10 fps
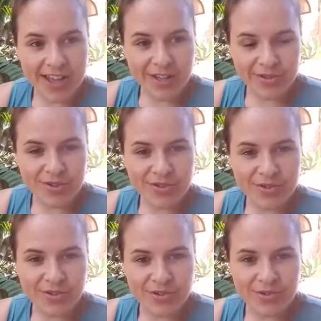you
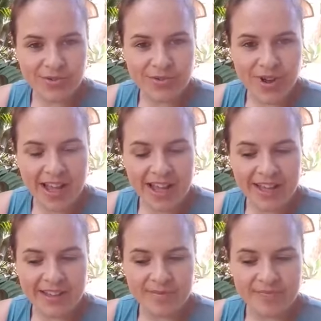to
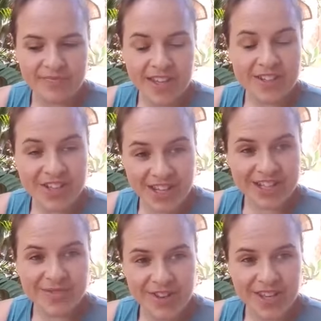share
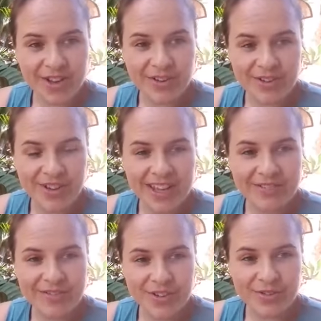this video
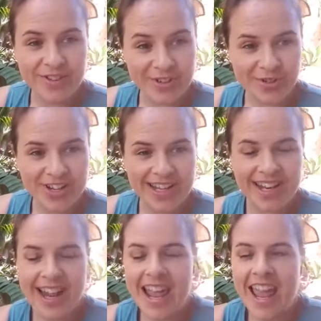if you've enjoyed it,
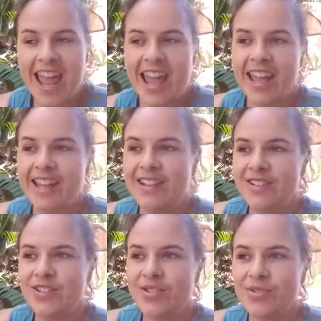and
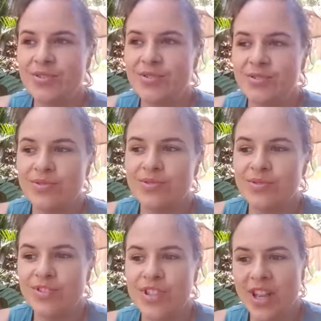to
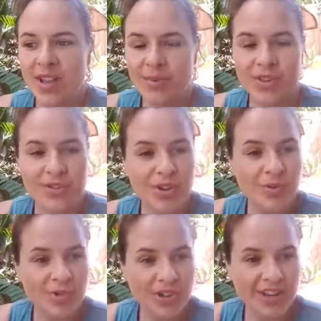share with your
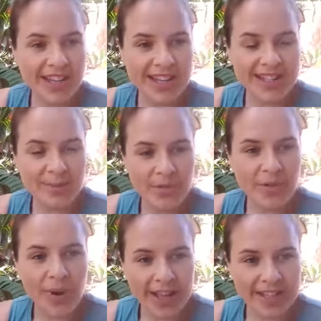community some of the
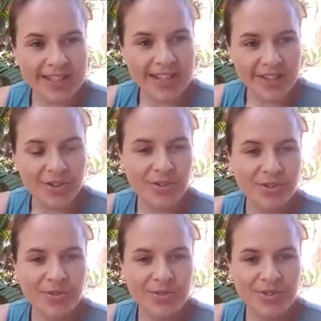ways that
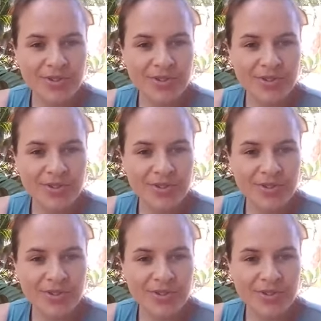you